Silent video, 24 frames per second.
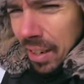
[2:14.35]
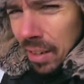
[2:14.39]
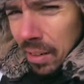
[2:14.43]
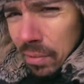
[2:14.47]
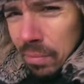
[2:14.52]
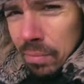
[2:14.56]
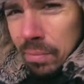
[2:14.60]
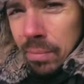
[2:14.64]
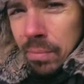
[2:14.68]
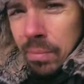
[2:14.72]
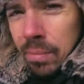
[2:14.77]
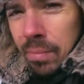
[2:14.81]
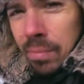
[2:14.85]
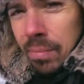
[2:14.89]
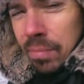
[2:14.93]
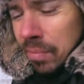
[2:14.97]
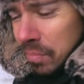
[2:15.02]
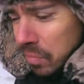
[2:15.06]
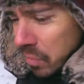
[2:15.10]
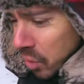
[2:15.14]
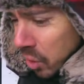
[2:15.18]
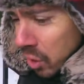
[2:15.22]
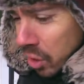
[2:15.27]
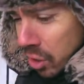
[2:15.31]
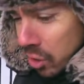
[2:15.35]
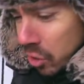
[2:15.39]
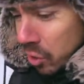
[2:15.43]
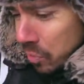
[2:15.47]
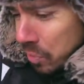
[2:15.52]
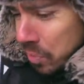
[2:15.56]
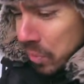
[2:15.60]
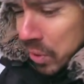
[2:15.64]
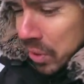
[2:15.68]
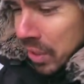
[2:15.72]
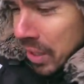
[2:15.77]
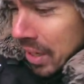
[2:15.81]
If you're
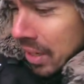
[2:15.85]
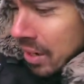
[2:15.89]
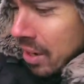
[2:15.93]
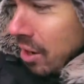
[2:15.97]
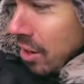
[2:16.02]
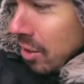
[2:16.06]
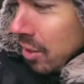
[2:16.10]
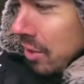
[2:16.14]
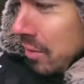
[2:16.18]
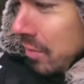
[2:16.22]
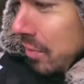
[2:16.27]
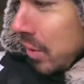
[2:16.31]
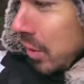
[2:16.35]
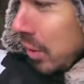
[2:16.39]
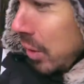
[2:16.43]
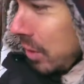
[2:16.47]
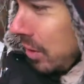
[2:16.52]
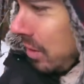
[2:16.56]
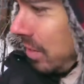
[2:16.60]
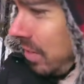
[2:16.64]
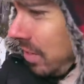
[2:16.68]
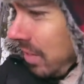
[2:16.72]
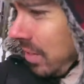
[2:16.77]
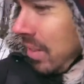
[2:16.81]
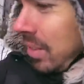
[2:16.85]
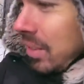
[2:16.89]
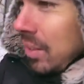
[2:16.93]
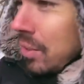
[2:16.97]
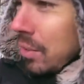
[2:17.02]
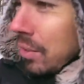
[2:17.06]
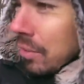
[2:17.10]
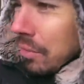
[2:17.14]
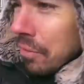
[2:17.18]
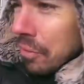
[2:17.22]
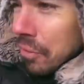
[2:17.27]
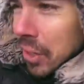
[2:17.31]
100% carnivore,
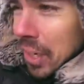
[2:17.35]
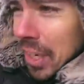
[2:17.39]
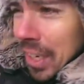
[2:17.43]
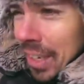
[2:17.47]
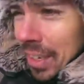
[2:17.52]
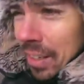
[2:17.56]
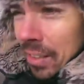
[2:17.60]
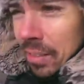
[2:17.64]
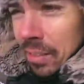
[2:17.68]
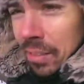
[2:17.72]
you're a freak.